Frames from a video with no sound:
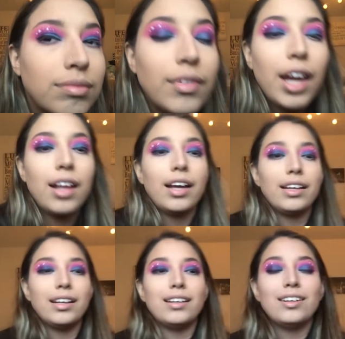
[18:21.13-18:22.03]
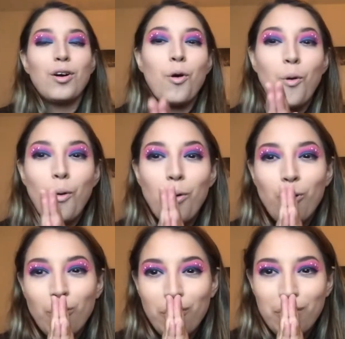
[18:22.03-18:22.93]
Yeah, I like it.
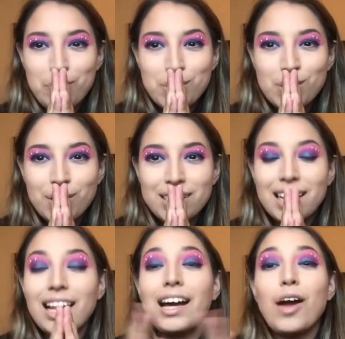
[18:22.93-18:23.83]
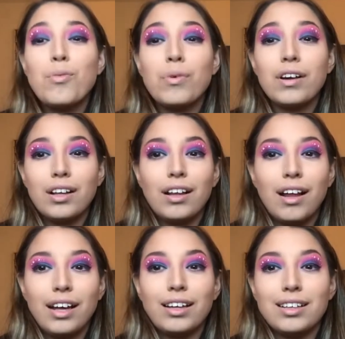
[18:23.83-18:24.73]
Ooh, I'm so excited. Like, I really
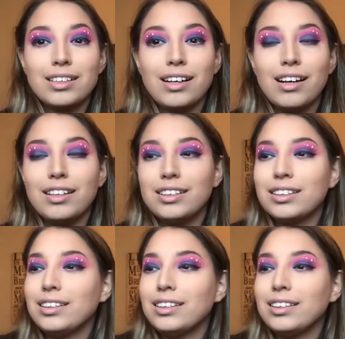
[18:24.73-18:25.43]
like this, guys.